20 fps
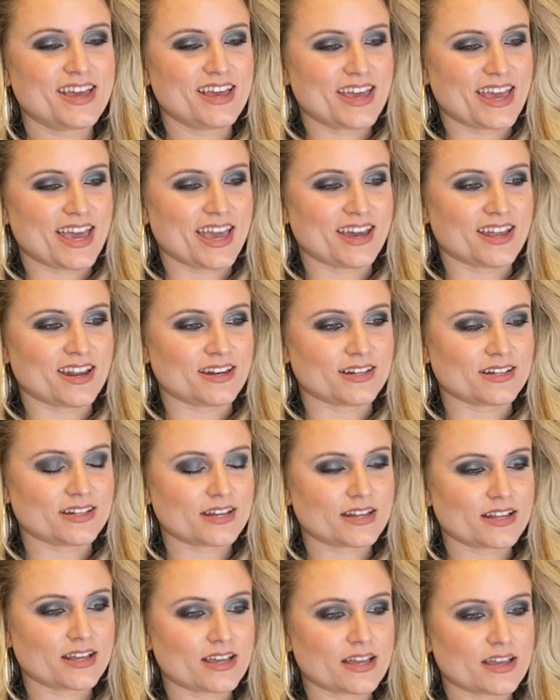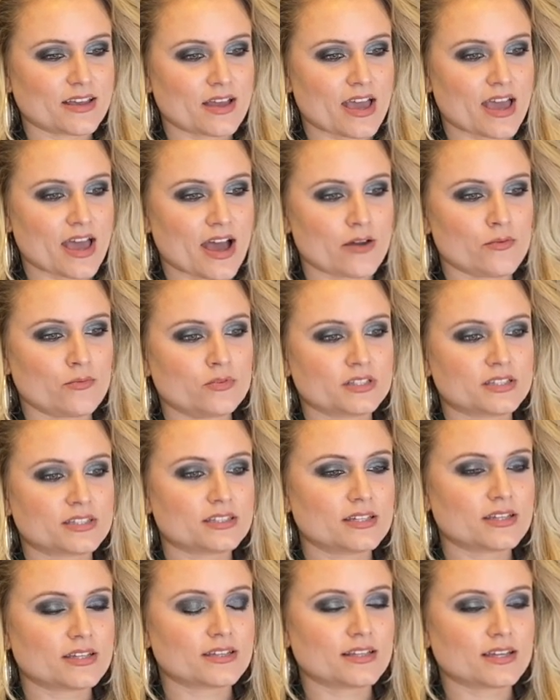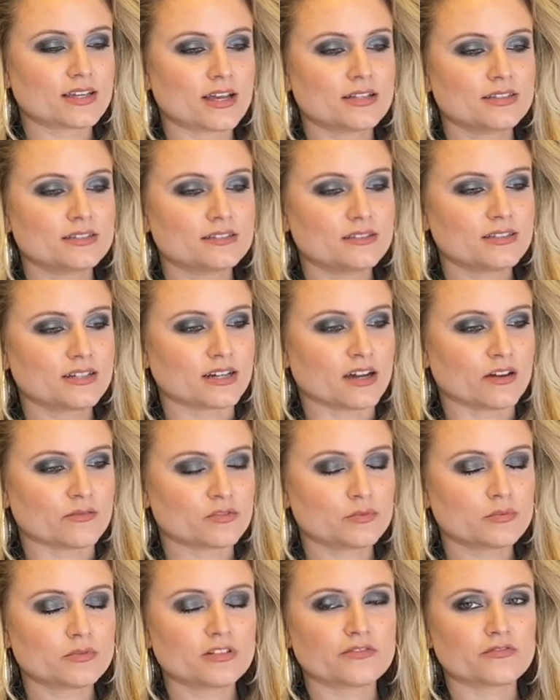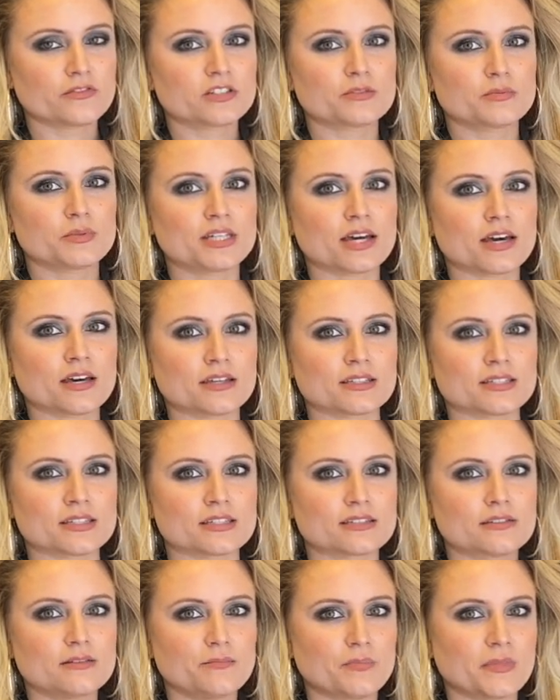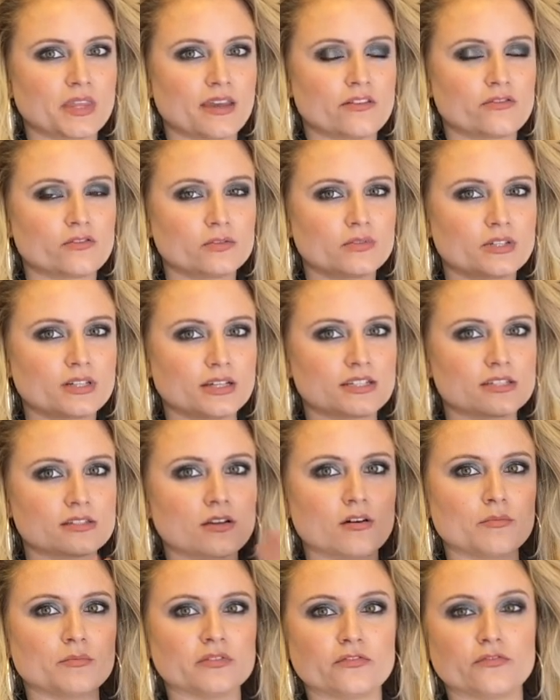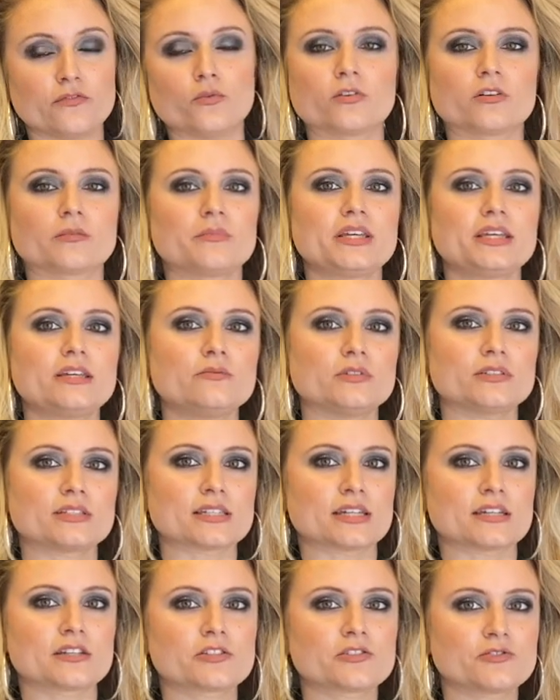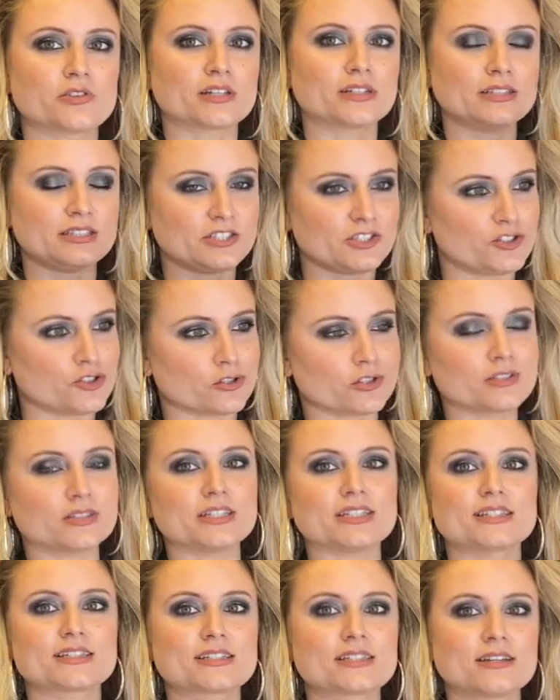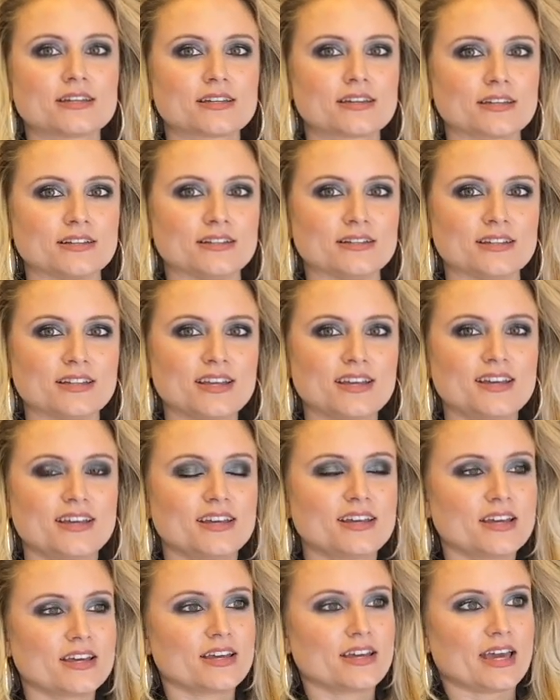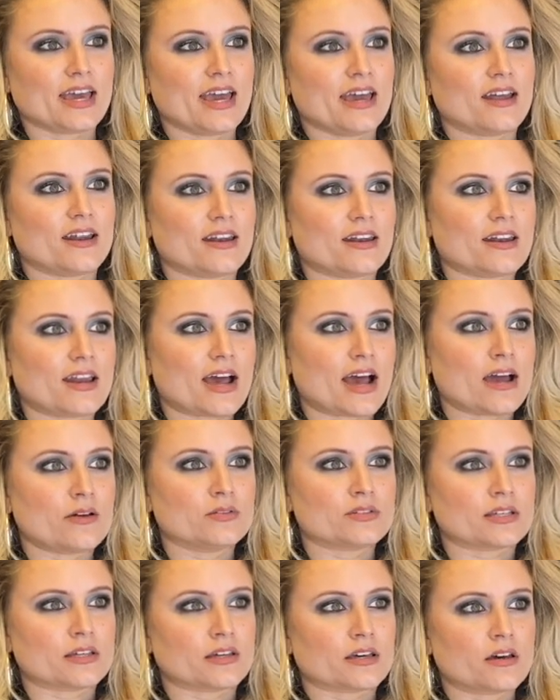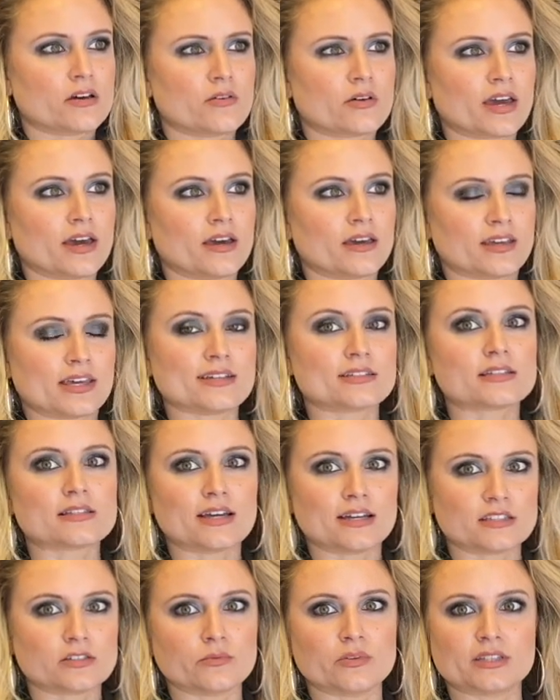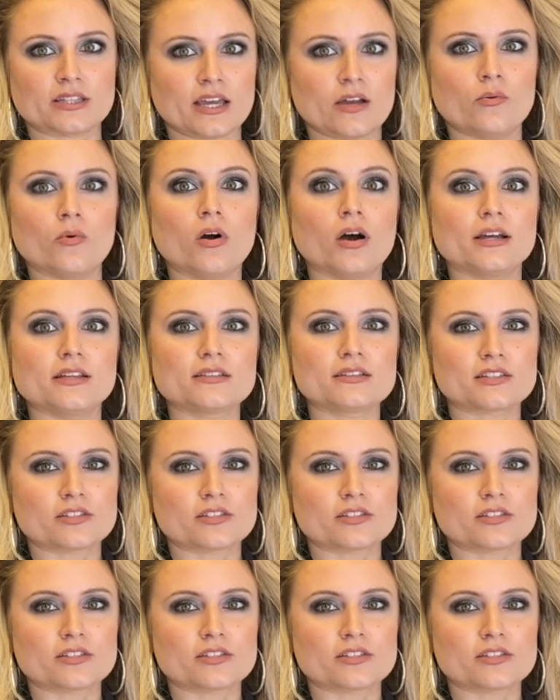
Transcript: And I was a little uncomfortable at first because everyone I saw before me was strictly journalistic, and I was like, okay, I guess that's what they want.